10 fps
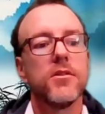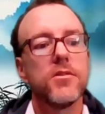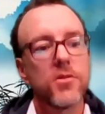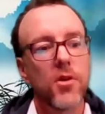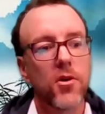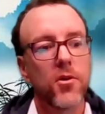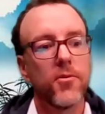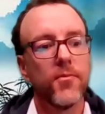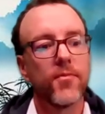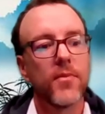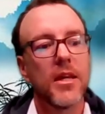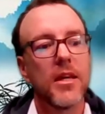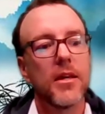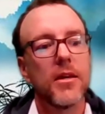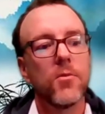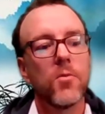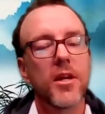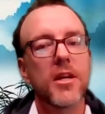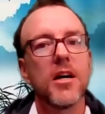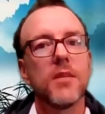So
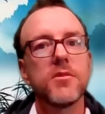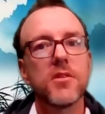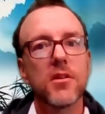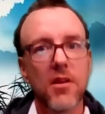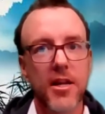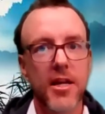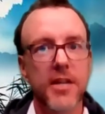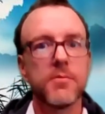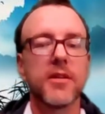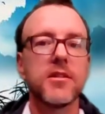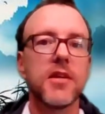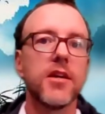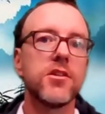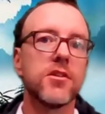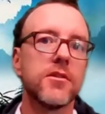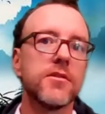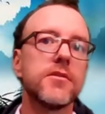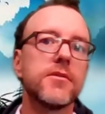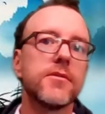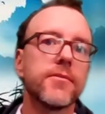when it comes to client
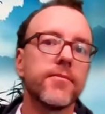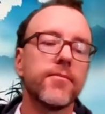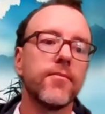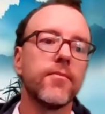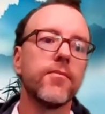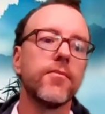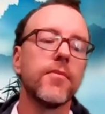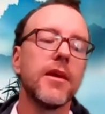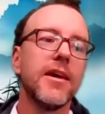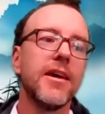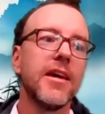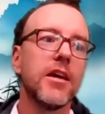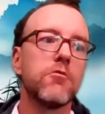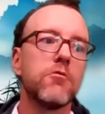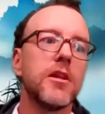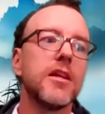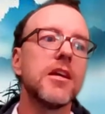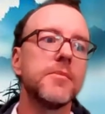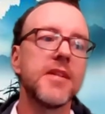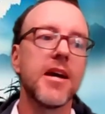expectations, it really
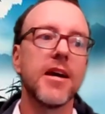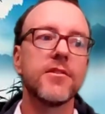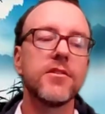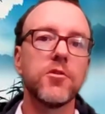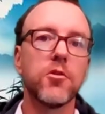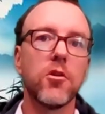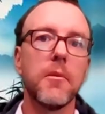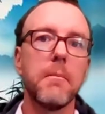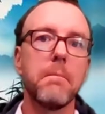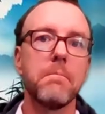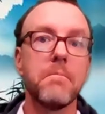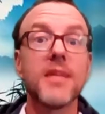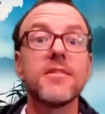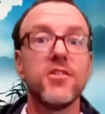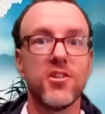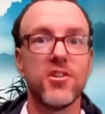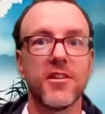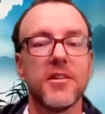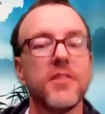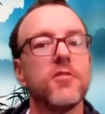comes down to your
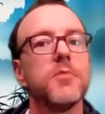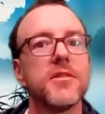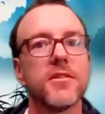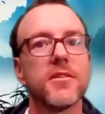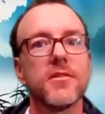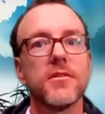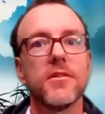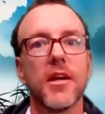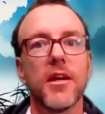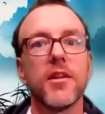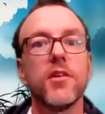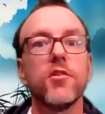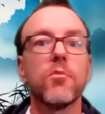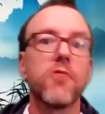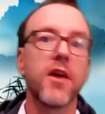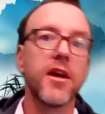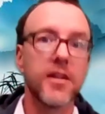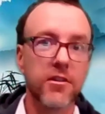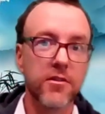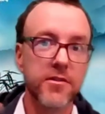messaging in your business and your
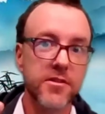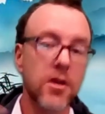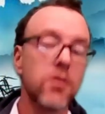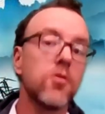branding as to